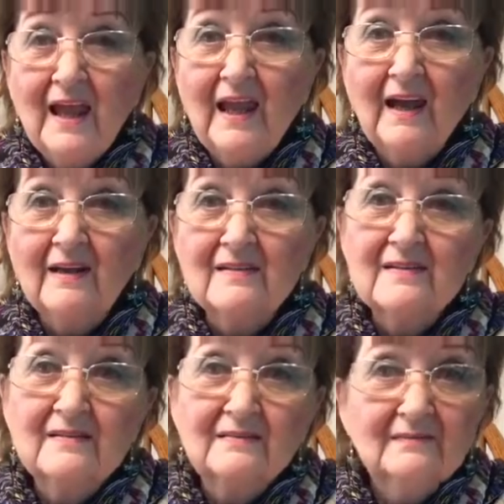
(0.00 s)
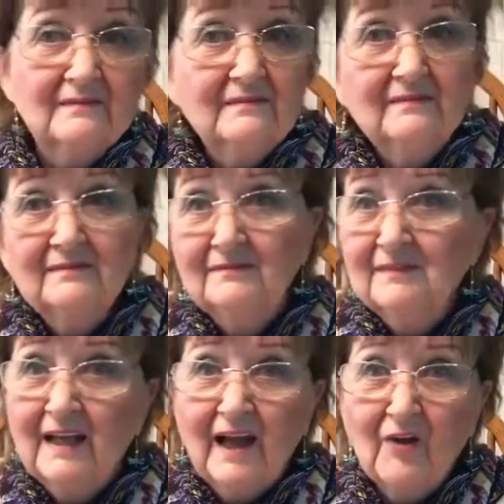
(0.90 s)
And
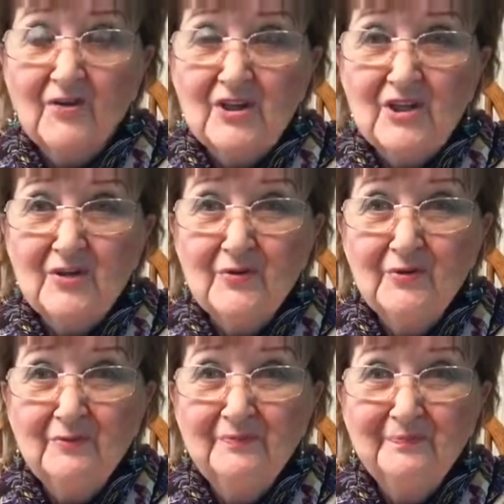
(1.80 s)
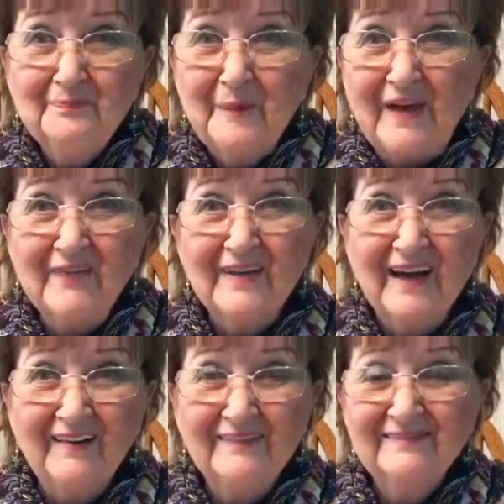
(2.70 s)
health to you. Bye for
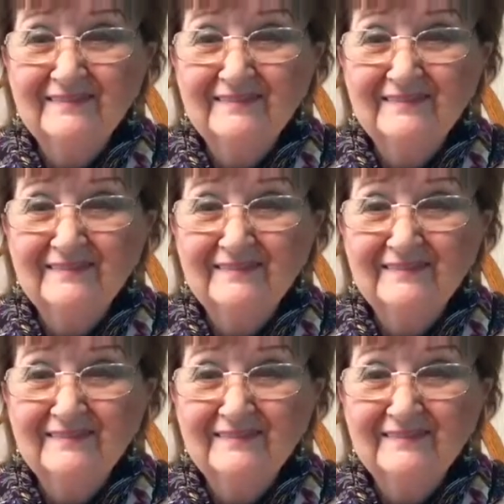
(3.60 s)
now.